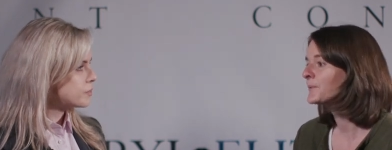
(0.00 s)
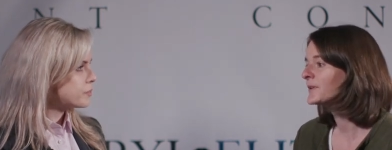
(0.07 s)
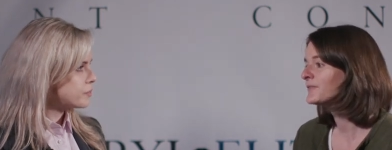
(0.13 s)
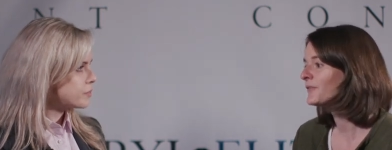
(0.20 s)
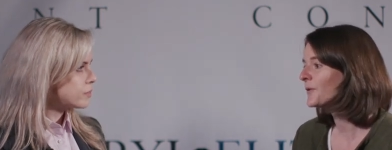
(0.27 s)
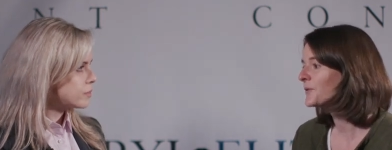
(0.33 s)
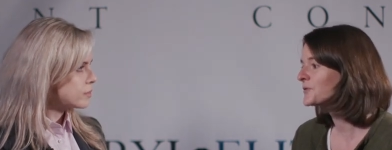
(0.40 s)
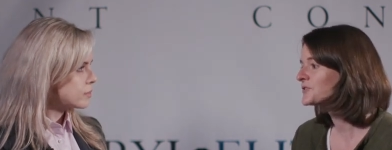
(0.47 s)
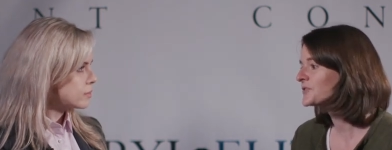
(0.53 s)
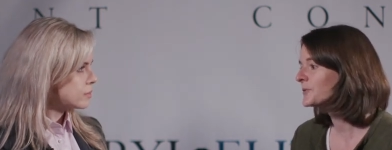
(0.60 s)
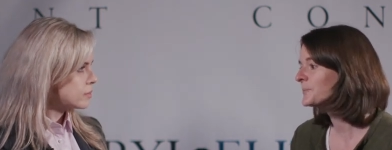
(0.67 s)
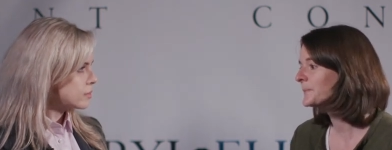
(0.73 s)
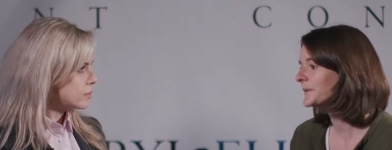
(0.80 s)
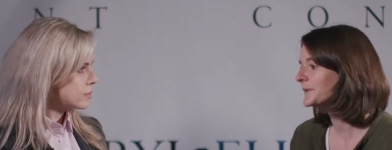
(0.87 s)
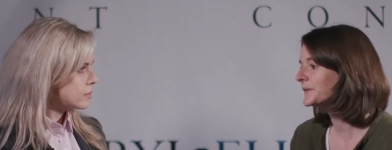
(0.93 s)
Speaker 1: But we've
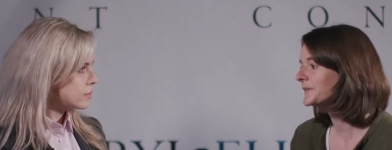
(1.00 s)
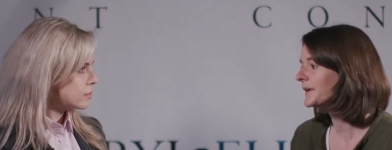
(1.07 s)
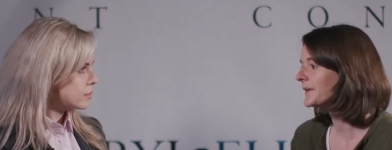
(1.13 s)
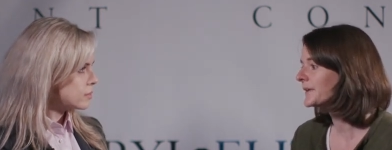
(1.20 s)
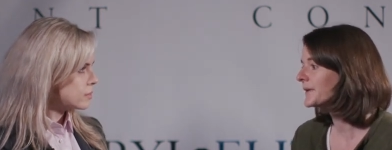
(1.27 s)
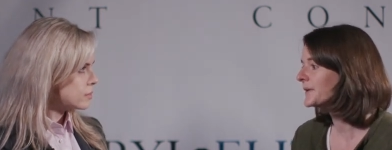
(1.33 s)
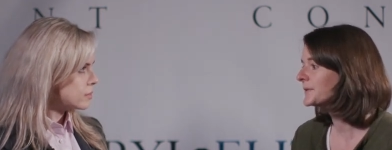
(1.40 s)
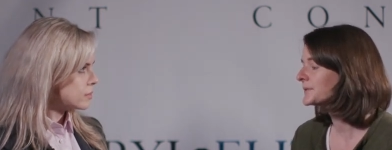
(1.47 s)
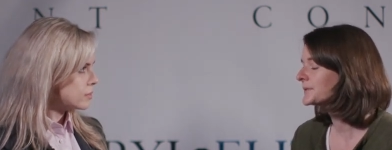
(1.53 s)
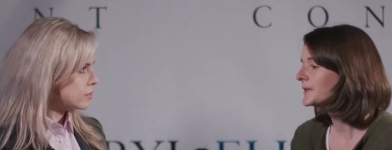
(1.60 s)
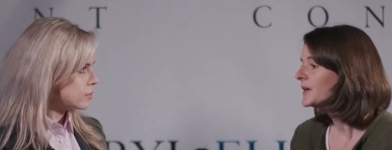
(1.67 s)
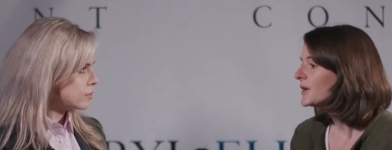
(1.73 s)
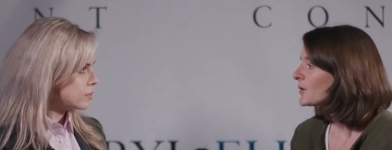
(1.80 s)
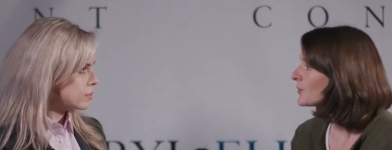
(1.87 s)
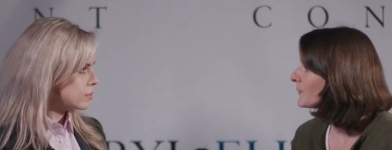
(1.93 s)
also built our own
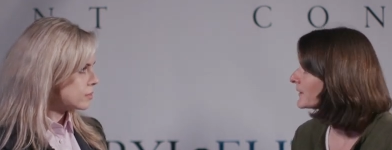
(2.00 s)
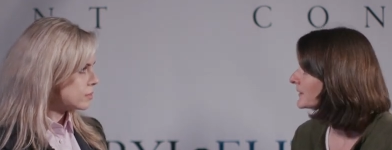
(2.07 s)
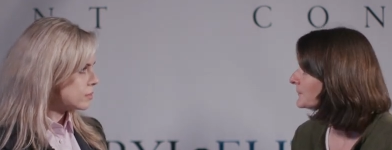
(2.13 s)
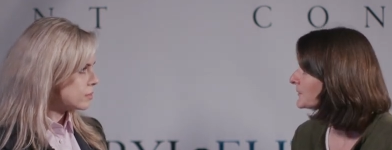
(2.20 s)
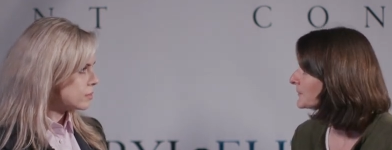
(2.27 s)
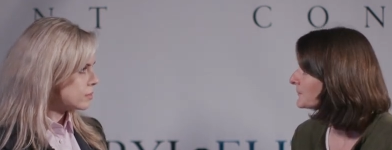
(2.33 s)
quantum